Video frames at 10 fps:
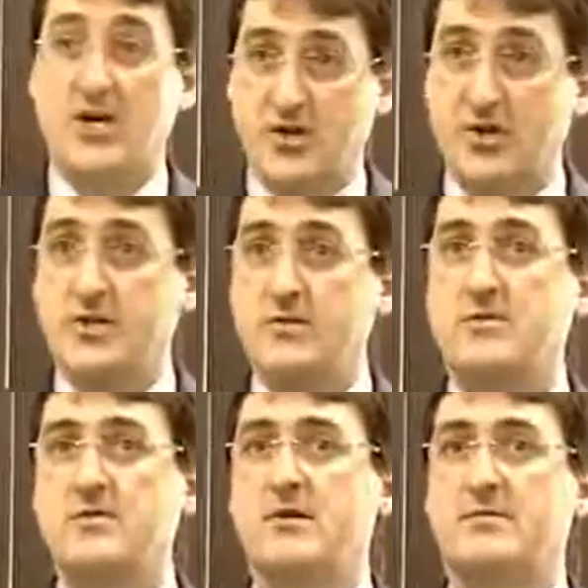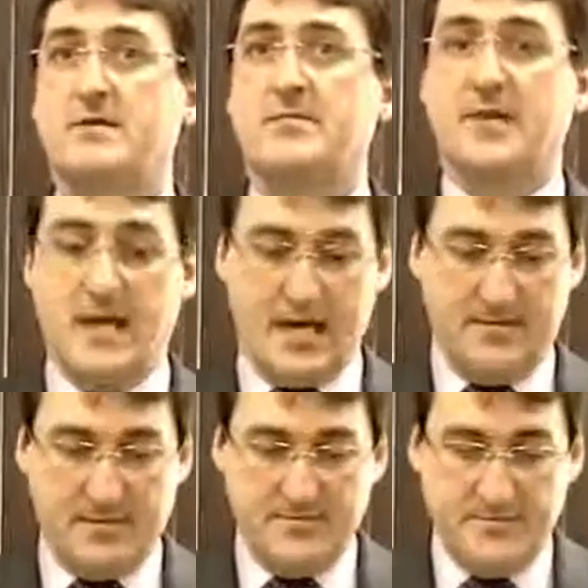Could you do it if something
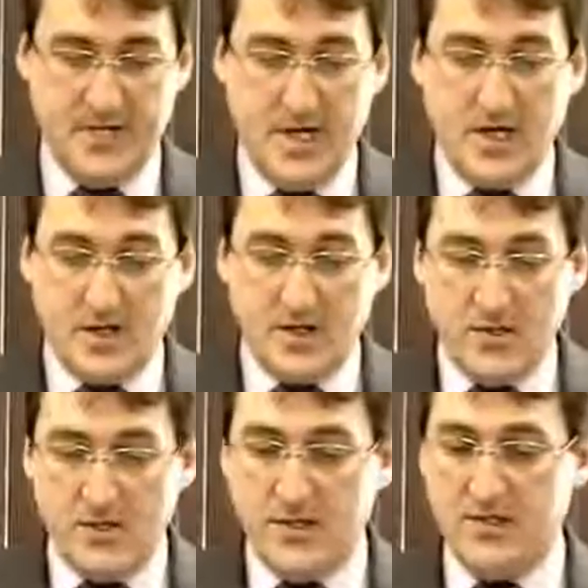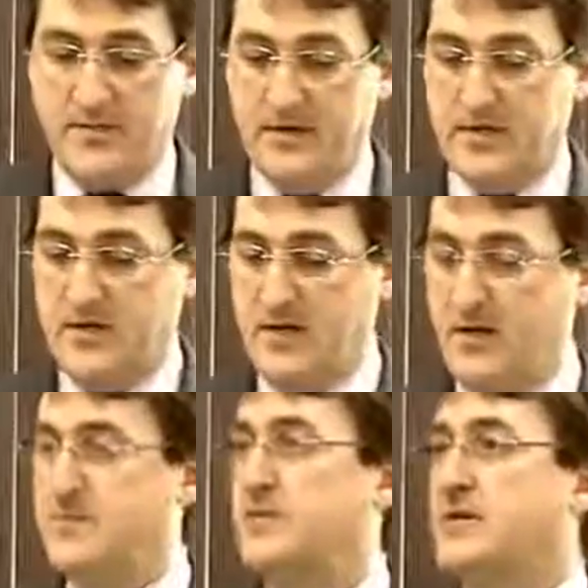happened? Could you or your spouse stay
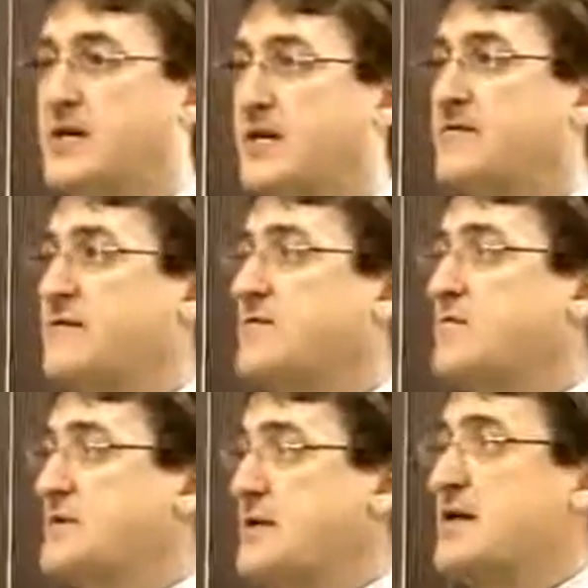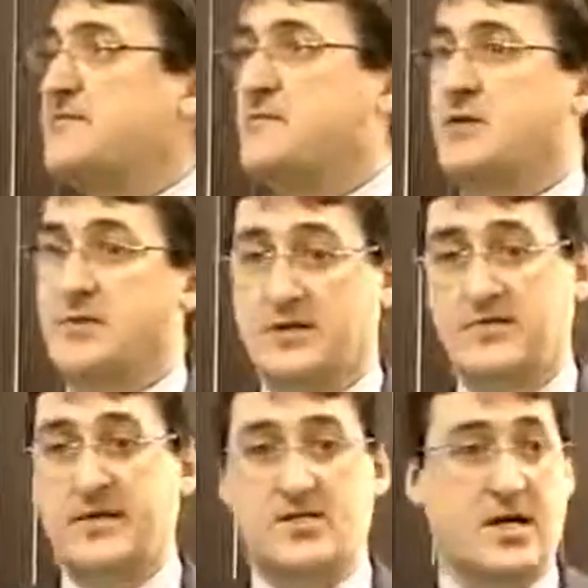home to recover with the loved one, whether it
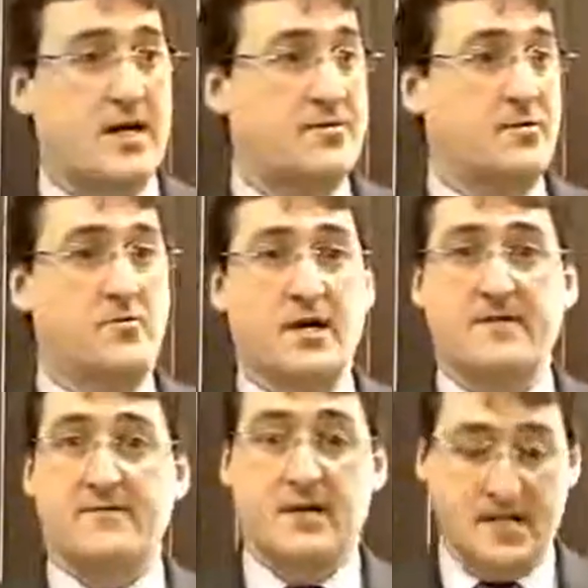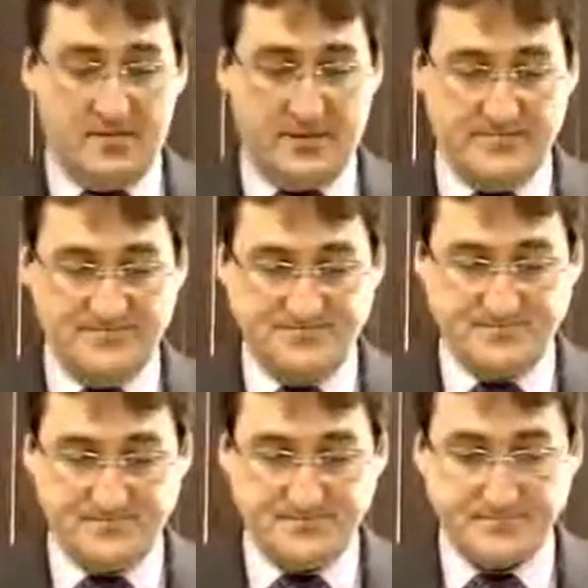be a child or a wife or a husband?
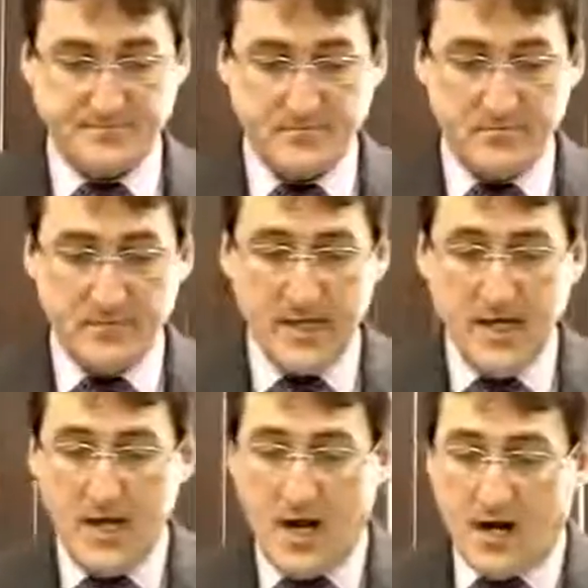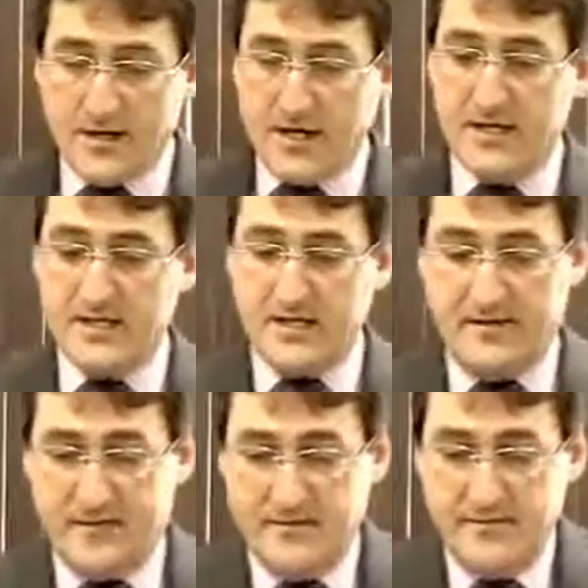Are your kids
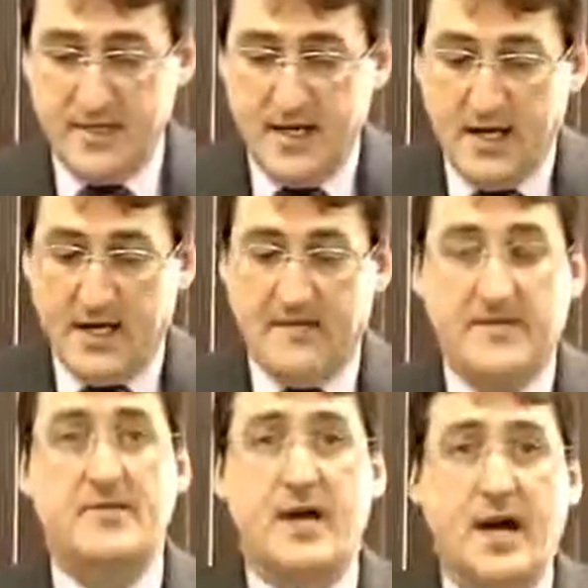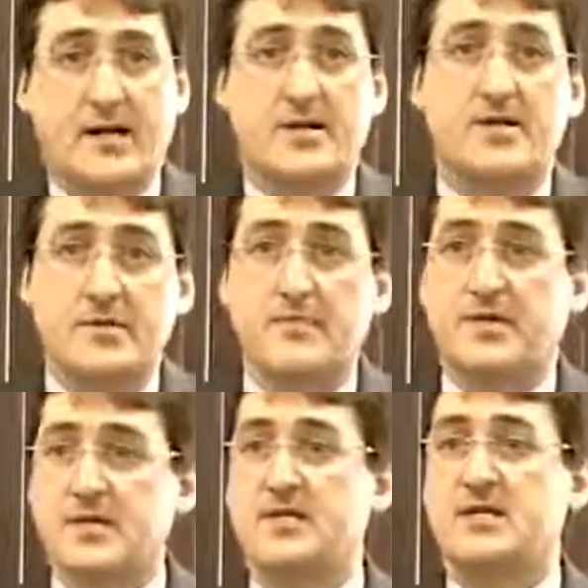covered? And if they're not, are you in a
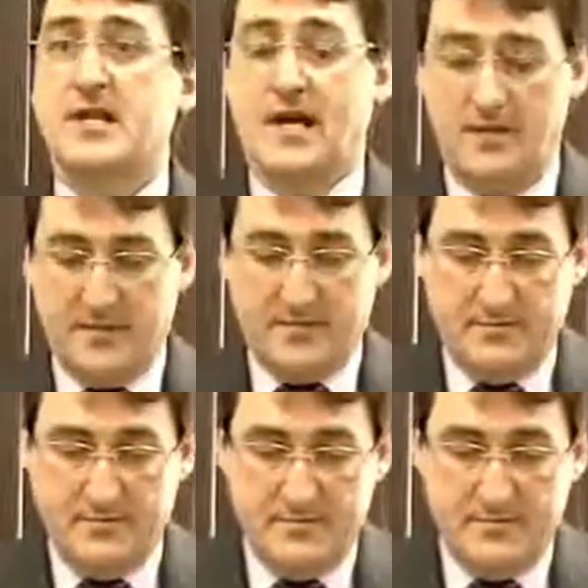position to help them?